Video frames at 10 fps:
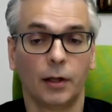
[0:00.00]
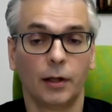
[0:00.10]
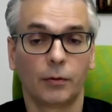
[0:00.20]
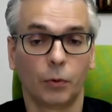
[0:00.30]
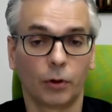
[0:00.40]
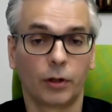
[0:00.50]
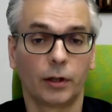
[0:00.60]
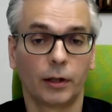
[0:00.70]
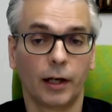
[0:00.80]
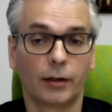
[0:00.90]
is
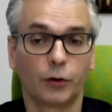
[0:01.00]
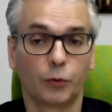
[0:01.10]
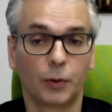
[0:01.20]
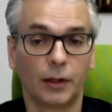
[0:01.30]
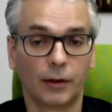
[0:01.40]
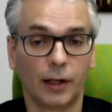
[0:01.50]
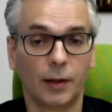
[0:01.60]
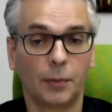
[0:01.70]
working in active PsA